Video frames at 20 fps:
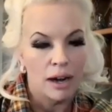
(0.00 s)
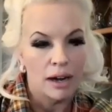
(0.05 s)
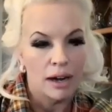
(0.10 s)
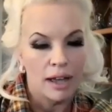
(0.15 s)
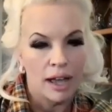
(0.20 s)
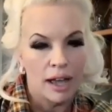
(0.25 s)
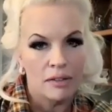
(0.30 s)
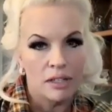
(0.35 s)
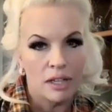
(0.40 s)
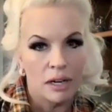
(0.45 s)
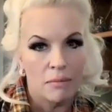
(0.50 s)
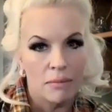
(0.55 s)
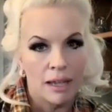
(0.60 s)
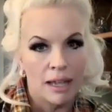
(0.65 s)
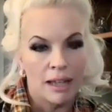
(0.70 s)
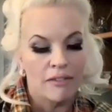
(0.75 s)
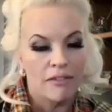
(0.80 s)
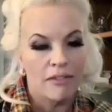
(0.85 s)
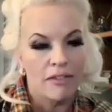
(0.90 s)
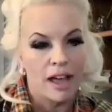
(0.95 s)
archives are
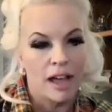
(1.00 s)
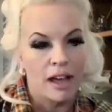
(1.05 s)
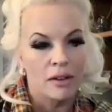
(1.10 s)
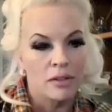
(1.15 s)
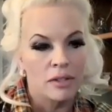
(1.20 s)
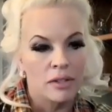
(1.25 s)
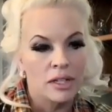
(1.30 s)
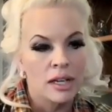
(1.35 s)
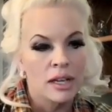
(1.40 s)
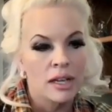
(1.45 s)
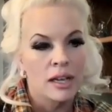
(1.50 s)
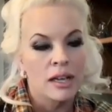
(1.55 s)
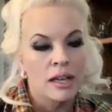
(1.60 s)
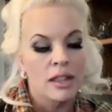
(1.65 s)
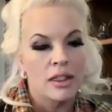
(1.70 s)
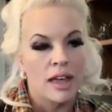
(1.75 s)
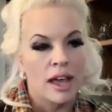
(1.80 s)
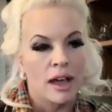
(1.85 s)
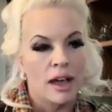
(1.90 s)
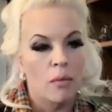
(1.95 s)
being found
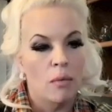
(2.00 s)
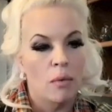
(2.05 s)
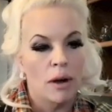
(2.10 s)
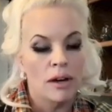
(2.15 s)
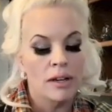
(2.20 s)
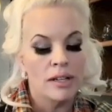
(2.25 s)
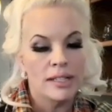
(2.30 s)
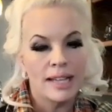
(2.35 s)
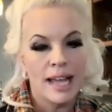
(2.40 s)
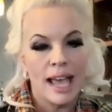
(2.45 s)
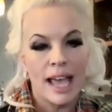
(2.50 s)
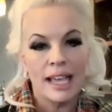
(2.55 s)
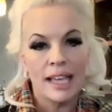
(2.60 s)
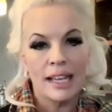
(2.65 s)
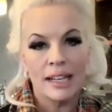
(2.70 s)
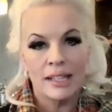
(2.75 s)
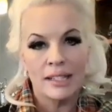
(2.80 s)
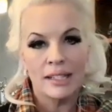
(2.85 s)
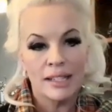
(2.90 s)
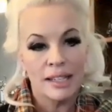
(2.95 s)
that weren't
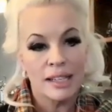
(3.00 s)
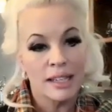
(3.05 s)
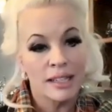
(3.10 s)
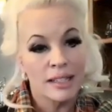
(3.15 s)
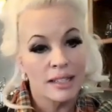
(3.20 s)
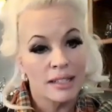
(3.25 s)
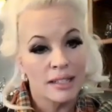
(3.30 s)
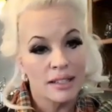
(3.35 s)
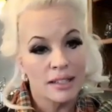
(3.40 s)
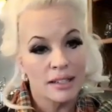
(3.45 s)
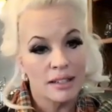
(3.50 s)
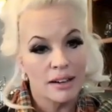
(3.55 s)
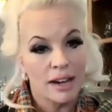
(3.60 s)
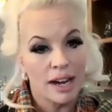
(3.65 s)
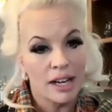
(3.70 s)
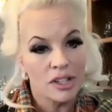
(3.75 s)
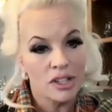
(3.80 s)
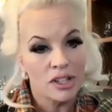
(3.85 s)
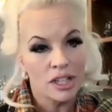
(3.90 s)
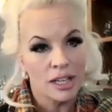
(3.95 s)
taken into
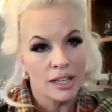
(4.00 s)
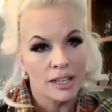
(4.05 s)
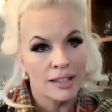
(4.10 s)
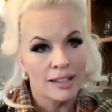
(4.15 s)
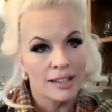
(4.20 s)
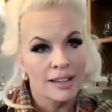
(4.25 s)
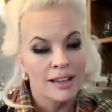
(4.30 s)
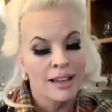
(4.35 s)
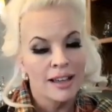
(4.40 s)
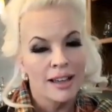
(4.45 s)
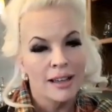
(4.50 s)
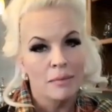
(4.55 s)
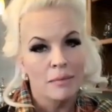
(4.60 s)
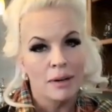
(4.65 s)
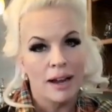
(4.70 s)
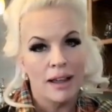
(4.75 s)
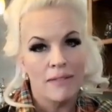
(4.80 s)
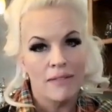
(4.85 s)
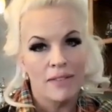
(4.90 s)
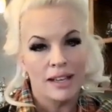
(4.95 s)
consideration
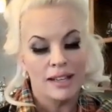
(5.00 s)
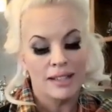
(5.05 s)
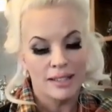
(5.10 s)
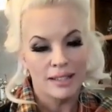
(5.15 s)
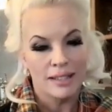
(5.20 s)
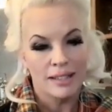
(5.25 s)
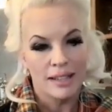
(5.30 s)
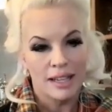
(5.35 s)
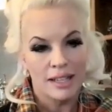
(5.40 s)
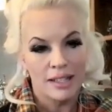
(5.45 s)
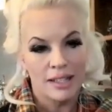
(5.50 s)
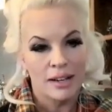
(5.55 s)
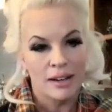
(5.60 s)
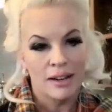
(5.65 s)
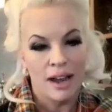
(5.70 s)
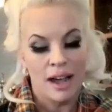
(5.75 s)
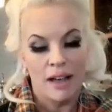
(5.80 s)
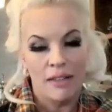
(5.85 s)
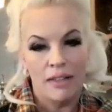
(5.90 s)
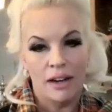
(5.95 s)
previously. So
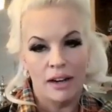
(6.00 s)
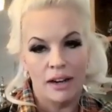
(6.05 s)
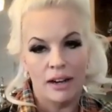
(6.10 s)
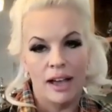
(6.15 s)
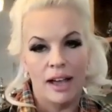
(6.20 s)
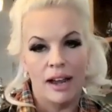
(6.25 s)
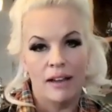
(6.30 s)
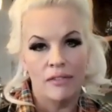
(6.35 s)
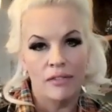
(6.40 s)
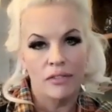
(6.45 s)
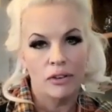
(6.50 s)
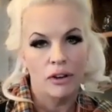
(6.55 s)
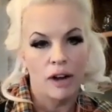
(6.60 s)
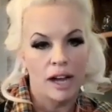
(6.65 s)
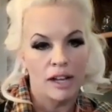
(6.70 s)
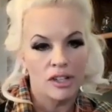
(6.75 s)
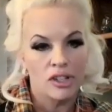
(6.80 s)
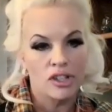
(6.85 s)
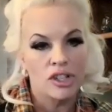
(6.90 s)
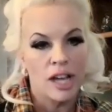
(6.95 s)
now they're kind of
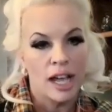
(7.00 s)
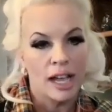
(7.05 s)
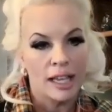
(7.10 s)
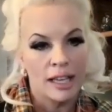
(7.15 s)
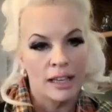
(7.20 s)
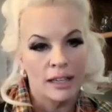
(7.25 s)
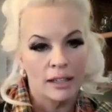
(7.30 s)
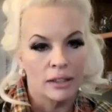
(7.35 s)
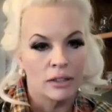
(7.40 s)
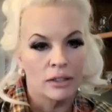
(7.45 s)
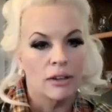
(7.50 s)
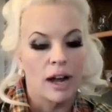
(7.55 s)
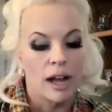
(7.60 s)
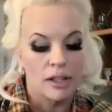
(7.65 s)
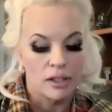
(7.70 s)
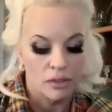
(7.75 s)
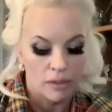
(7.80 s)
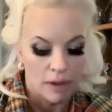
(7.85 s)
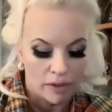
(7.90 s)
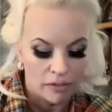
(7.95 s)
cross-checking and
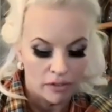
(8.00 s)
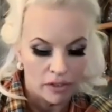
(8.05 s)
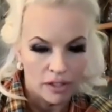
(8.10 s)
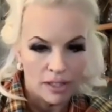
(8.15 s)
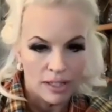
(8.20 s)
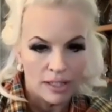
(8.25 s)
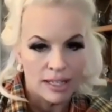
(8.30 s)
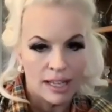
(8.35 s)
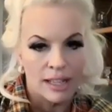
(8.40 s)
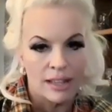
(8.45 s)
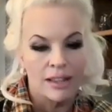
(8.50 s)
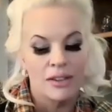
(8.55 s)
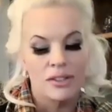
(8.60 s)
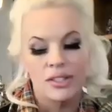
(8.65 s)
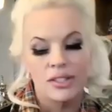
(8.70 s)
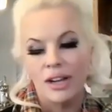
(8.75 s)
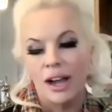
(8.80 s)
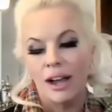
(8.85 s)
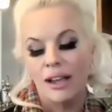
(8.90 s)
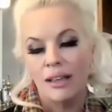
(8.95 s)
cross-referencing those
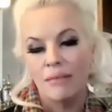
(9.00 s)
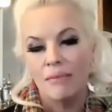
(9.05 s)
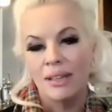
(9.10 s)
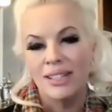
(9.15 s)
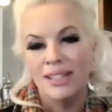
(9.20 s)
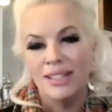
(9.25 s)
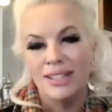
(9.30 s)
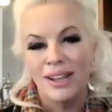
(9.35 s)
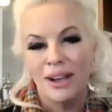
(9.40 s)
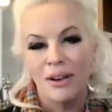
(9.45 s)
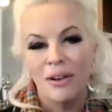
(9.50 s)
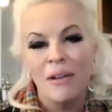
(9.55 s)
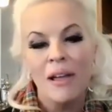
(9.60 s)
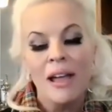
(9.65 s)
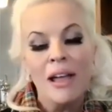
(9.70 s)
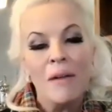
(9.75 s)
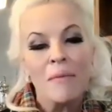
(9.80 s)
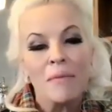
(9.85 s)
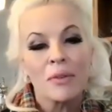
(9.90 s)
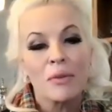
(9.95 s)
documents. So
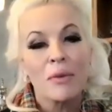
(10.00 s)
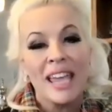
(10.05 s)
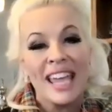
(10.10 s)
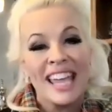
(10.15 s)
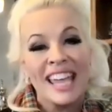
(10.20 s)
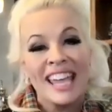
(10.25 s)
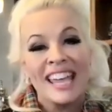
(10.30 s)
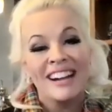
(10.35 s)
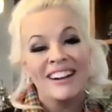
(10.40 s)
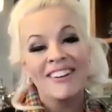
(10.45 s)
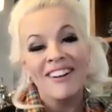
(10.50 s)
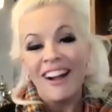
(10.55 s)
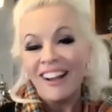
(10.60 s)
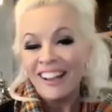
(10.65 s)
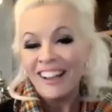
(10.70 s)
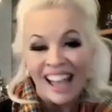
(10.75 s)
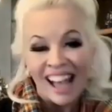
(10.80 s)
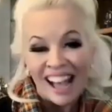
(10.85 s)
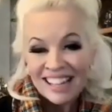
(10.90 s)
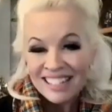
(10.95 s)
we here on
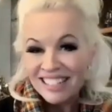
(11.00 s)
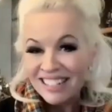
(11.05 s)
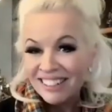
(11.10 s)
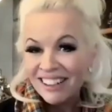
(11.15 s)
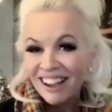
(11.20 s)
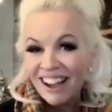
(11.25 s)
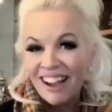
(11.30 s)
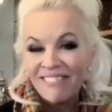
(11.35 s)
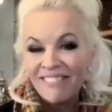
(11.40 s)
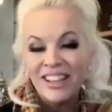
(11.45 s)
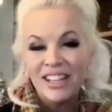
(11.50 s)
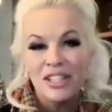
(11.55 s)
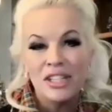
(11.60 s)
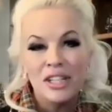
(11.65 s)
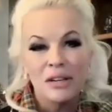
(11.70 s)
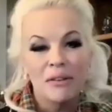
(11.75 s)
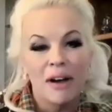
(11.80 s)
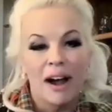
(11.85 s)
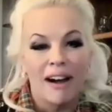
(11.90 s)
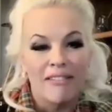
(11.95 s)
Cats and Coffee
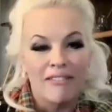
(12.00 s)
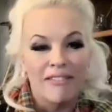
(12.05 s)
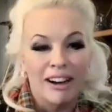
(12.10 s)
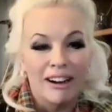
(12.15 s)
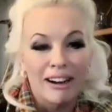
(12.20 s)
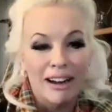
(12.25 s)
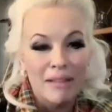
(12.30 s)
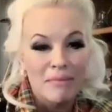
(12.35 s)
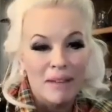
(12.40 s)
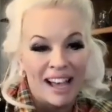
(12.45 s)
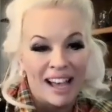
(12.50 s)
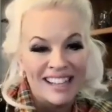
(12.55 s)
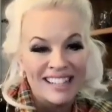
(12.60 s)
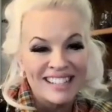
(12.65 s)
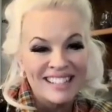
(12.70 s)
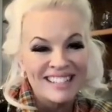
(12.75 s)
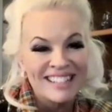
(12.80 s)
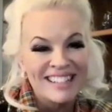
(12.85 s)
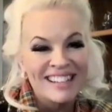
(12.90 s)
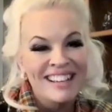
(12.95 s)
do our very
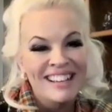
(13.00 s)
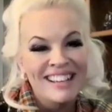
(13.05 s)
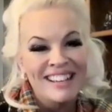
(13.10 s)
best